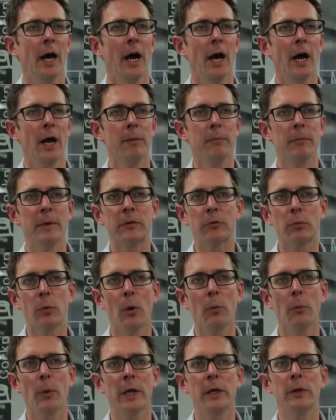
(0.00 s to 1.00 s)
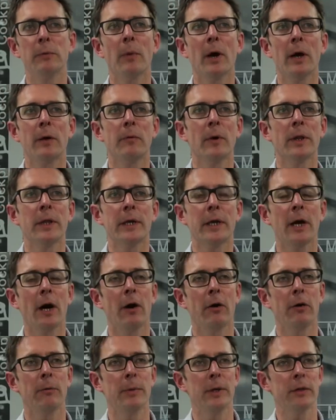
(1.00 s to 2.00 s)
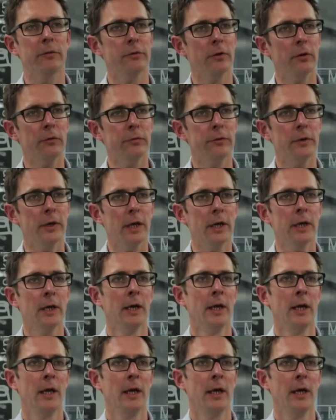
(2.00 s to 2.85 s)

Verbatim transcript: Um, it's one way you might run the car a bit softer.